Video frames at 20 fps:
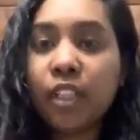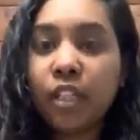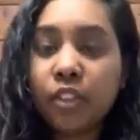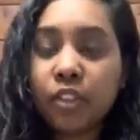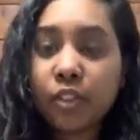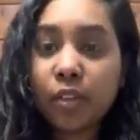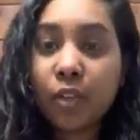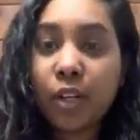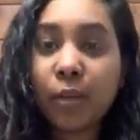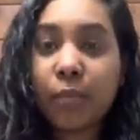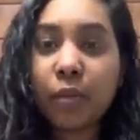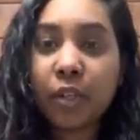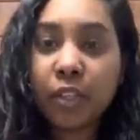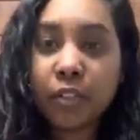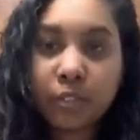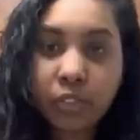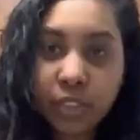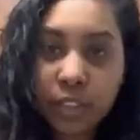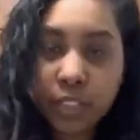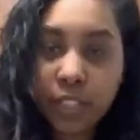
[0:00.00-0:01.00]
So I'm going
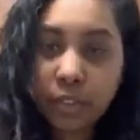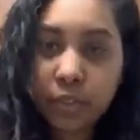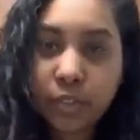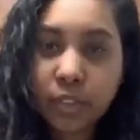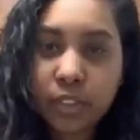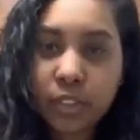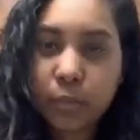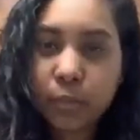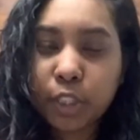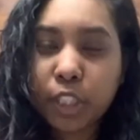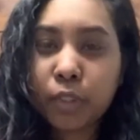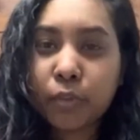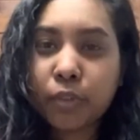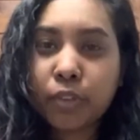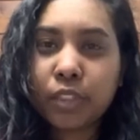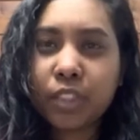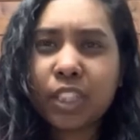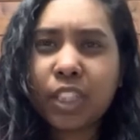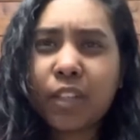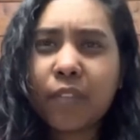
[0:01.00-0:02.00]
to tell you some general
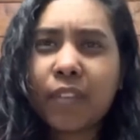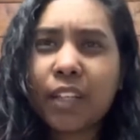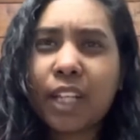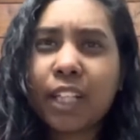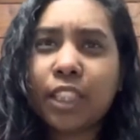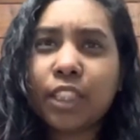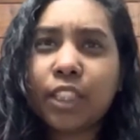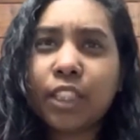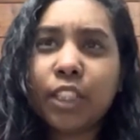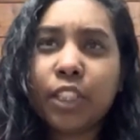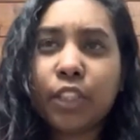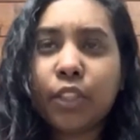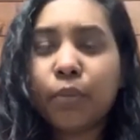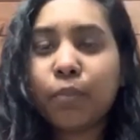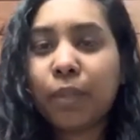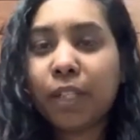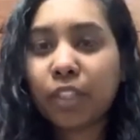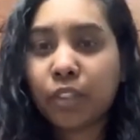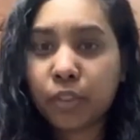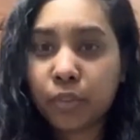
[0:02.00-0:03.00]
stuff that you
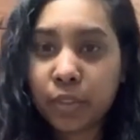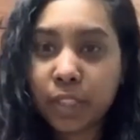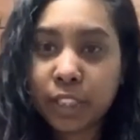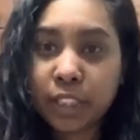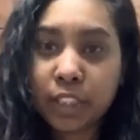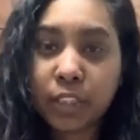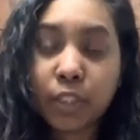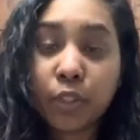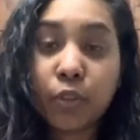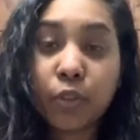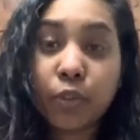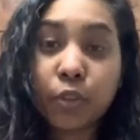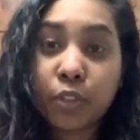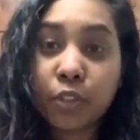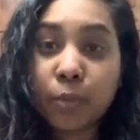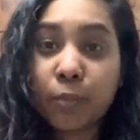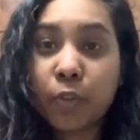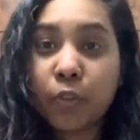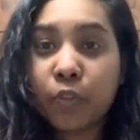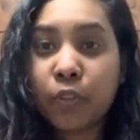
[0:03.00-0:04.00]
might already know, or
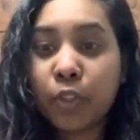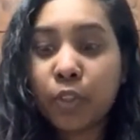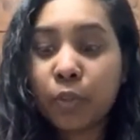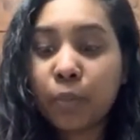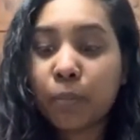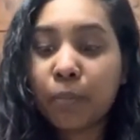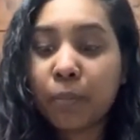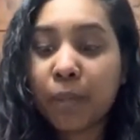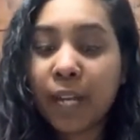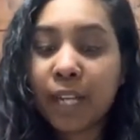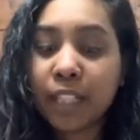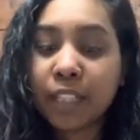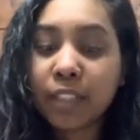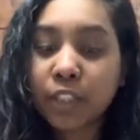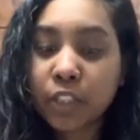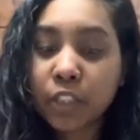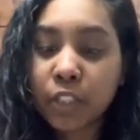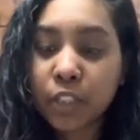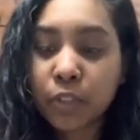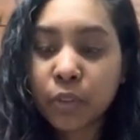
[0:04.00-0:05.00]
some of you might
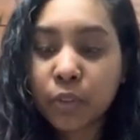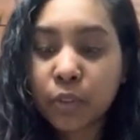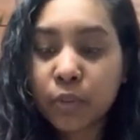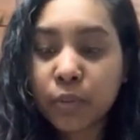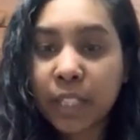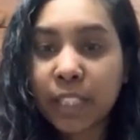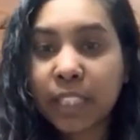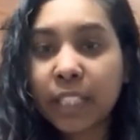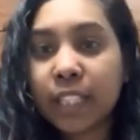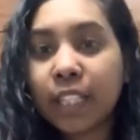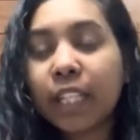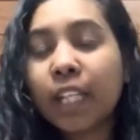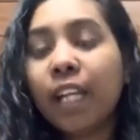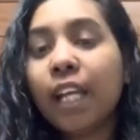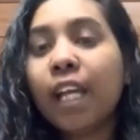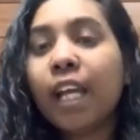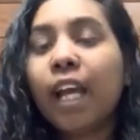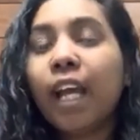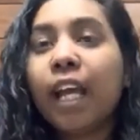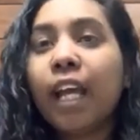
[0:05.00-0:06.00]
not know already,
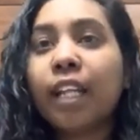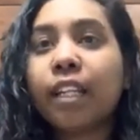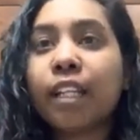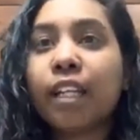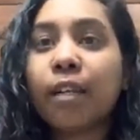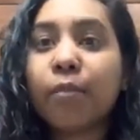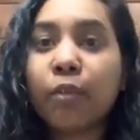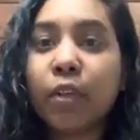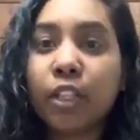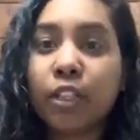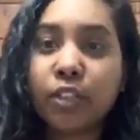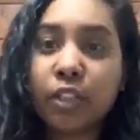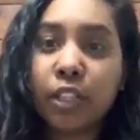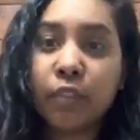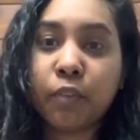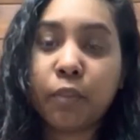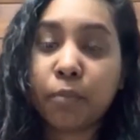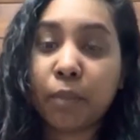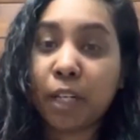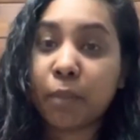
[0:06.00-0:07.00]
and then I'm going to give
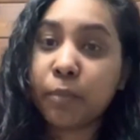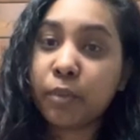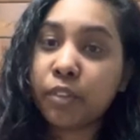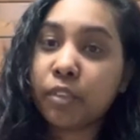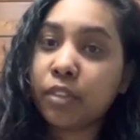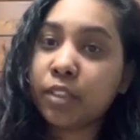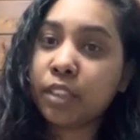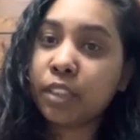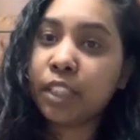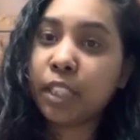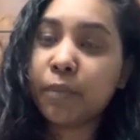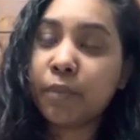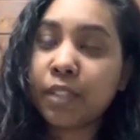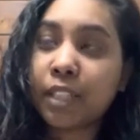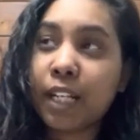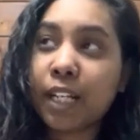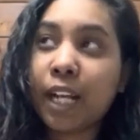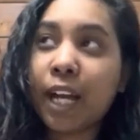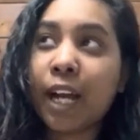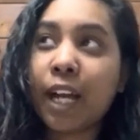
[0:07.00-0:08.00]
you my personal tips
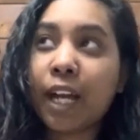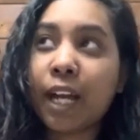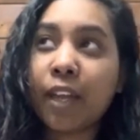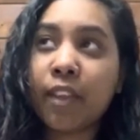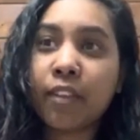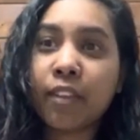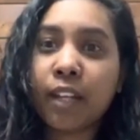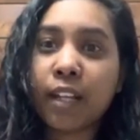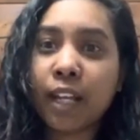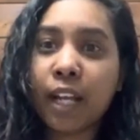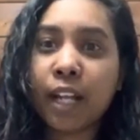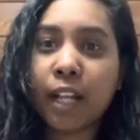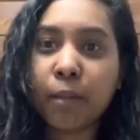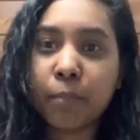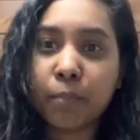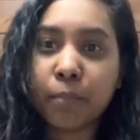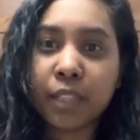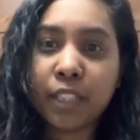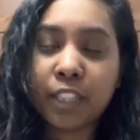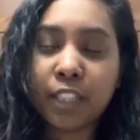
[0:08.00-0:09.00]
that I think
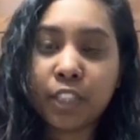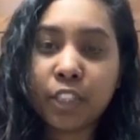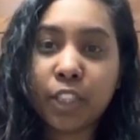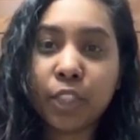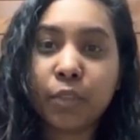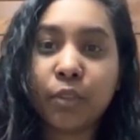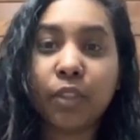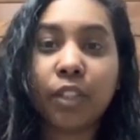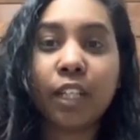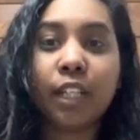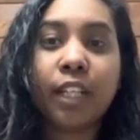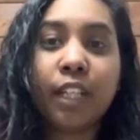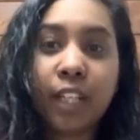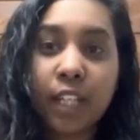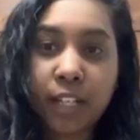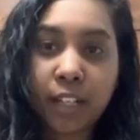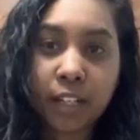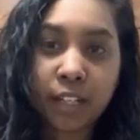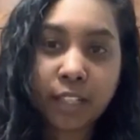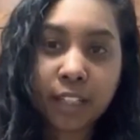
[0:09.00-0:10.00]
helped me into
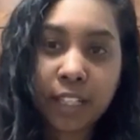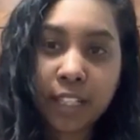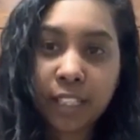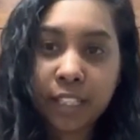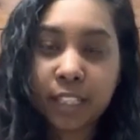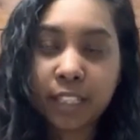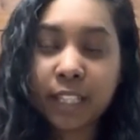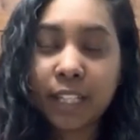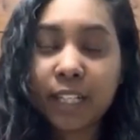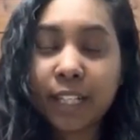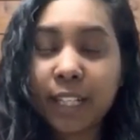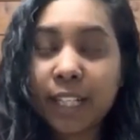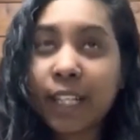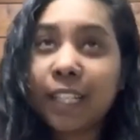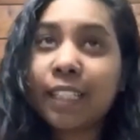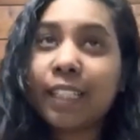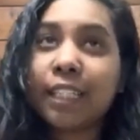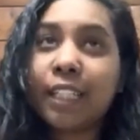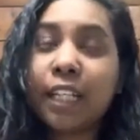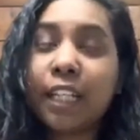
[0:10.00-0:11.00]

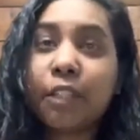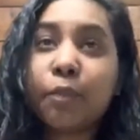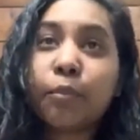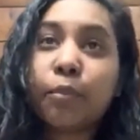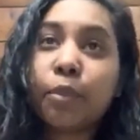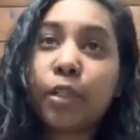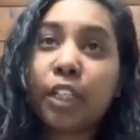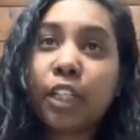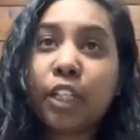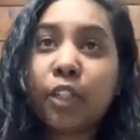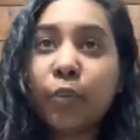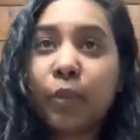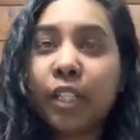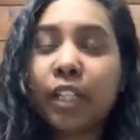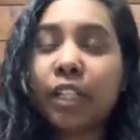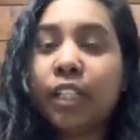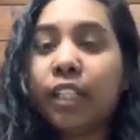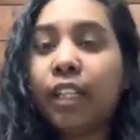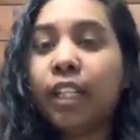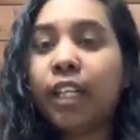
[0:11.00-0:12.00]
getting it pretty
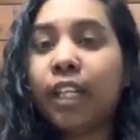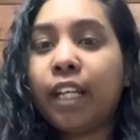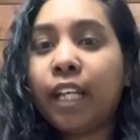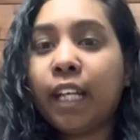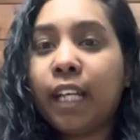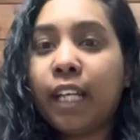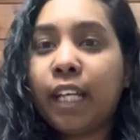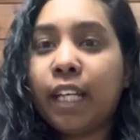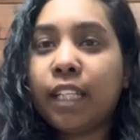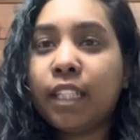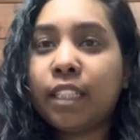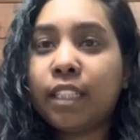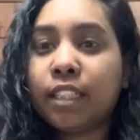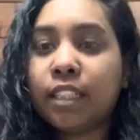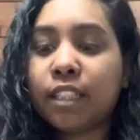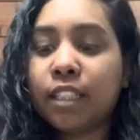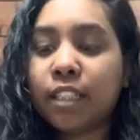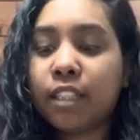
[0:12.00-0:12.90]
quickly, and